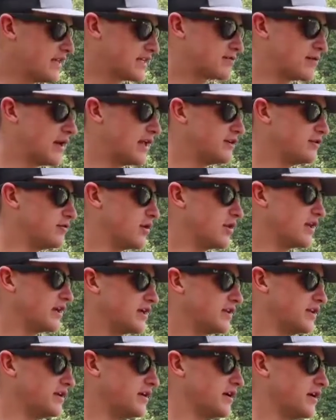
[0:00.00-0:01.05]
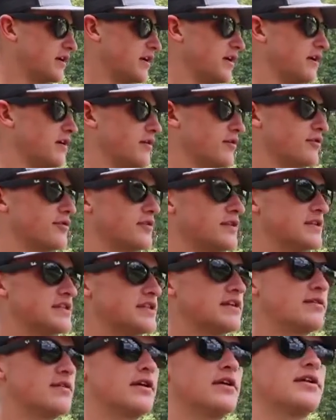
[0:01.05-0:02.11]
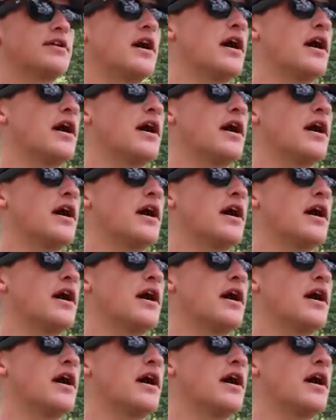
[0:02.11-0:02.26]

That's what I do on Lake Lanier. You know, throwing this thing around